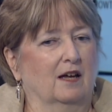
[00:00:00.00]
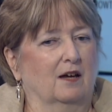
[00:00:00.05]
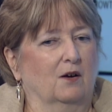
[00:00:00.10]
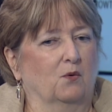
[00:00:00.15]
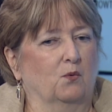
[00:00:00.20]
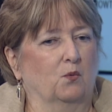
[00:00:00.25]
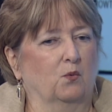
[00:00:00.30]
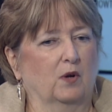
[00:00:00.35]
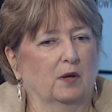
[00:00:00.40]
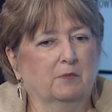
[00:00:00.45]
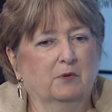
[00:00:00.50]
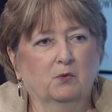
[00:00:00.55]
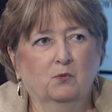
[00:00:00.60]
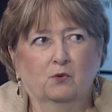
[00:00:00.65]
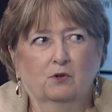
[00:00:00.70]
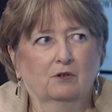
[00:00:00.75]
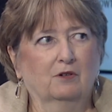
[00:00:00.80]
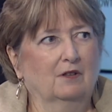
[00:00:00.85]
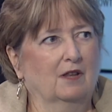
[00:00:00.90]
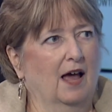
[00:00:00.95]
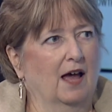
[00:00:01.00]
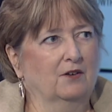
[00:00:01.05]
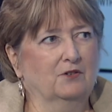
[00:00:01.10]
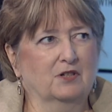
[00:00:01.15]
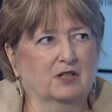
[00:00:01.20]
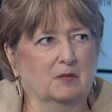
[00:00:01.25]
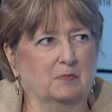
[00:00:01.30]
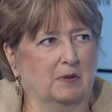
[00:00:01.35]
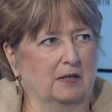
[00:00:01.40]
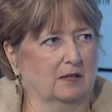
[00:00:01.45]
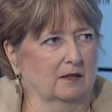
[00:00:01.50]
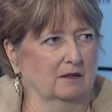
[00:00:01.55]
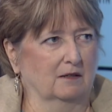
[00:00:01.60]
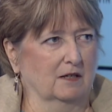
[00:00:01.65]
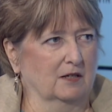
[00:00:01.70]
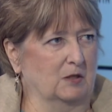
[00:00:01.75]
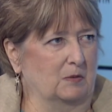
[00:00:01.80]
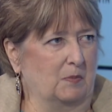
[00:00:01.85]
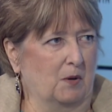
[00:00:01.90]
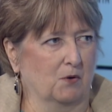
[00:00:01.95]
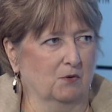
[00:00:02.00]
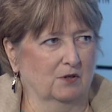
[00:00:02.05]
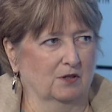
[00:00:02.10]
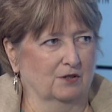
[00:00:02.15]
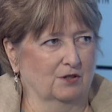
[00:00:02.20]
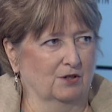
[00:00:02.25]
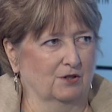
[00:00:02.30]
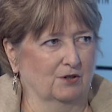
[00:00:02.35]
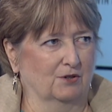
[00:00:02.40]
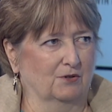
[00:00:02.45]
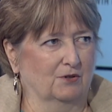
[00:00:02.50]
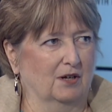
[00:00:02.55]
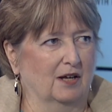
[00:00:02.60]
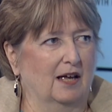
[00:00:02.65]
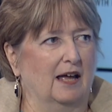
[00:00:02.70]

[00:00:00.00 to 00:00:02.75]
women weren't allowed to speak unless spoken to.